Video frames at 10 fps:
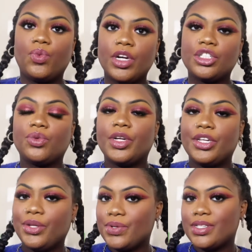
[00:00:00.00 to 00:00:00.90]
which we
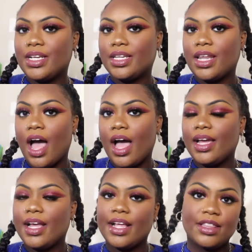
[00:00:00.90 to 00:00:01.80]
do see a
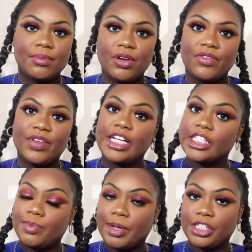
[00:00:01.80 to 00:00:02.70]
lot in the movie,
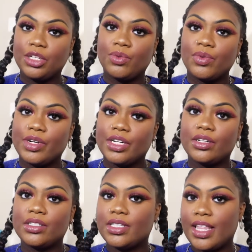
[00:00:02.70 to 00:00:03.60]
especially when
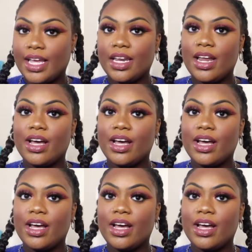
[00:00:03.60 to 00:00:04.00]
we're thinking